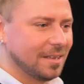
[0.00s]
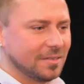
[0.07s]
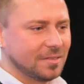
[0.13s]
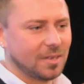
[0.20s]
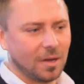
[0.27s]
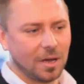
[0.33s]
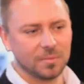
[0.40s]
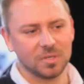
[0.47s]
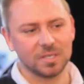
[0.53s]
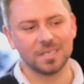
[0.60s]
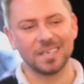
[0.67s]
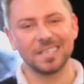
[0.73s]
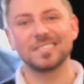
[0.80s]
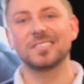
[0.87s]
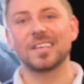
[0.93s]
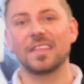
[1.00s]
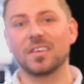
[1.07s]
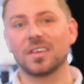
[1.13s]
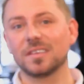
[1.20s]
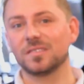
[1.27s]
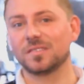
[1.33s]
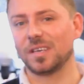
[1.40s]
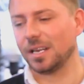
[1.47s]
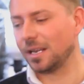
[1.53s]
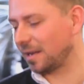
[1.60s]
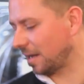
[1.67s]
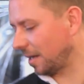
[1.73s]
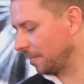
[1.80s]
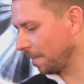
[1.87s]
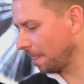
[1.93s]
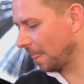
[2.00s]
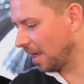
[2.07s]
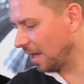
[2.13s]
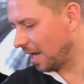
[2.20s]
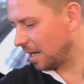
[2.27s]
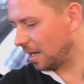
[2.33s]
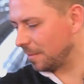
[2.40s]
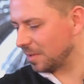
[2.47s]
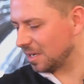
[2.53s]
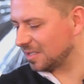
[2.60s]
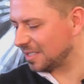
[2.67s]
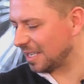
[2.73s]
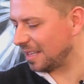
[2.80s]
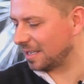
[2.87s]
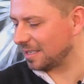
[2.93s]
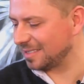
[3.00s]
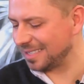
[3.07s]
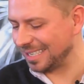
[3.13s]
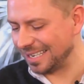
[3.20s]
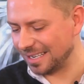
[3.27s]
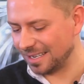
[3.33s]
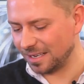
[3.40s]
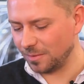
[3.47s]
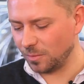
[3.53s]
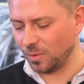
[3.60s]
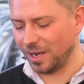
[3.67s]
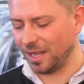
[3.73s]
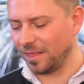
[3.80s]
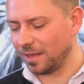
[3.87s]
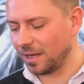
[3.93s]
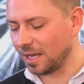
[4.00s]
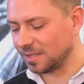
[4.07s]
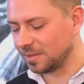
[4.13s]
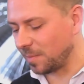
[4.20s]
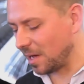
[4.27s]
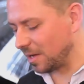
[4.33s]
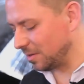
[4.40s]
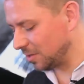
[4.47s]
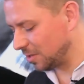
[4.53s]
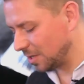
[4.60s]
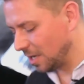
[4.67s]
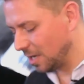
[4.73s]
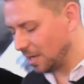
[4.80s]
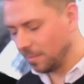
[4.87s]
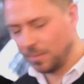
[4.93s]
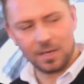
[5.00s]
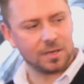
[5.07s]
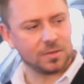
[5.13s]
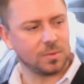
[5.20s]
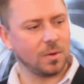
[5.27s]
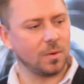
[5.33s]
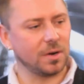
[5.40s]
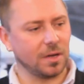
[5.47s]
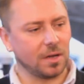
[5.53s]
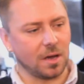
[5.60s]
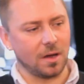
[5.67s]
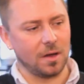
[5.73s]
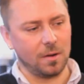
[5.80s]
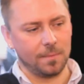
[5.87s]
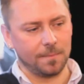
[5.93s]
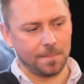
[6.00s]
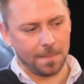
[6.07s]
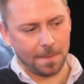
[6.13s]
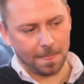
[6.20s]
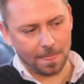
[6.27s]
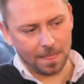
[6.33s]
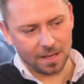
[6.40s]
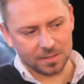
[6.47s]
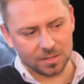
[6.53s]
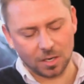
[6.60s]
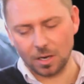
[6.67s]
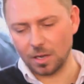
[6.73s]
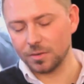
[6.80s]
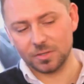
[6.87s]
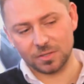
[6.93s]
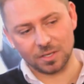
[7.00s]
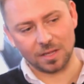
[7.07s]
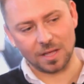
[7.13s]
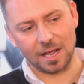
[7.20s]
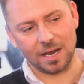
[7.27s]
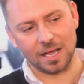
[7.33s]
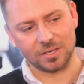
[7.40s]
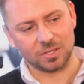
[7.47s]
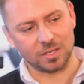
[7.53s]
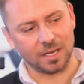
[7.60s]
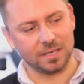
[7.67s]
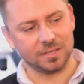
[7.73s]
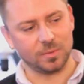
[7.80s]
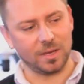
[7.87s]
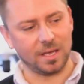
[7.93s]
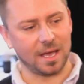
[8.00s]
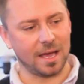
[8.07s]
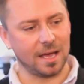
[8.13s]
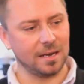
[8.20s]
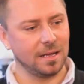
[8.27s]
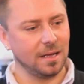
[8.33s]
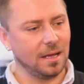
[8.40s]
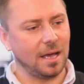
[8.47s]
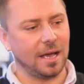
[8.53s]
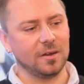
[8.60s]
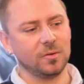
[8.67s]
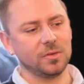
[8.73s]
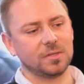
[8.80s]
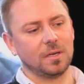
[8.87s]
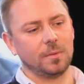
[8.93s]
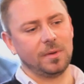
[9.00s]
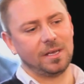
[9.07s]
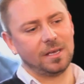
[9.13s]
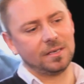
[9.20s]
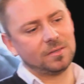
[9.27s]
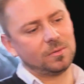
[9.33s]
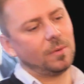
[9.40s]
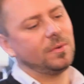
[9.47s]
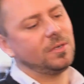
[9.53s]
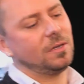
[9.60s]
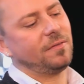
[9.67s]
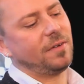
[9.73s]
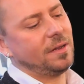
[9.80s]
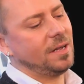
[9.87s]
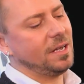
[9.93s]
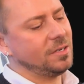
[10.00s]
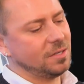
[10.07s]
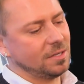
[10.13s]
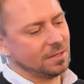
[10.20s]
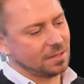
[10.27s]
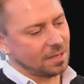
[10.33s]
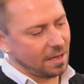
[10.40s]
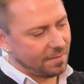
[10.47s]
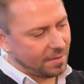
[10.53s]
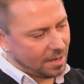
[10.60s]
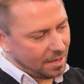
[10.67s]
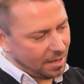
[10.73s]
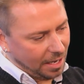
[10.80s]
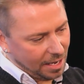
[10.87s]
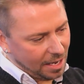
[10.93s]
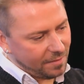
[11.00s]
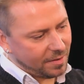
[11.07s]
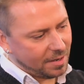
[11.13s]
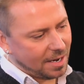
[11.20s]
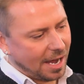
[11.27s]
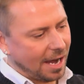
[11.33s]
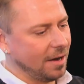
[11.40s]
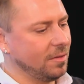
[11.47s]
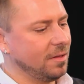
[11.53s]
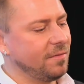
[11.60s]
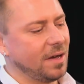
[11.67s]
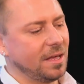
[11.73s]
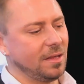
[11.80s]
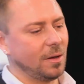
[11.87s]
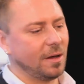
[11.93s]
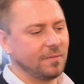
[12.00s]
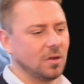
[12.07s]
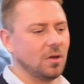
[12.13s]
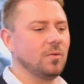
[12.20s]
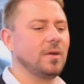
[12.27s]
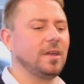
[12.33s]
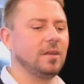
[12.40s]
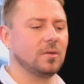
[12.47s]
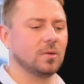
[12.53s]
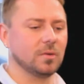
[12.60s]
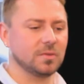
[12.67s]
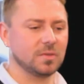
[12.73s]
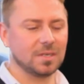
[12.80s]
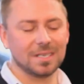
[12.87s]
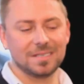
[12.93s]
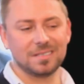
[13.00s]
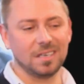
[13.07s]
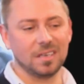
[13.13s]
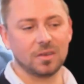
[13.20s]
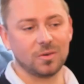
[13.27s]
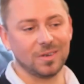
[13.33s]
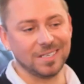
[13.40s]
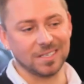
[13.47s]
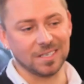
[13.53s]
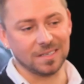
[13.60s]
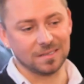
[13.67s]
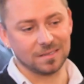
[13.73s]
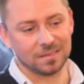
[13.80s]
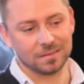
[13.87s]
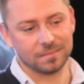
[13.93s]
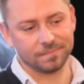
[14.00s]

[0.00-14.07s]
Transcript: So I'm just going to set the concealer now. And I'm going to set the concealer with a sponge, because we want to go as close to that lash line as we can. And also because when we do foundation and stuff, even now, the fact that you have no wrinkles, concealer creases.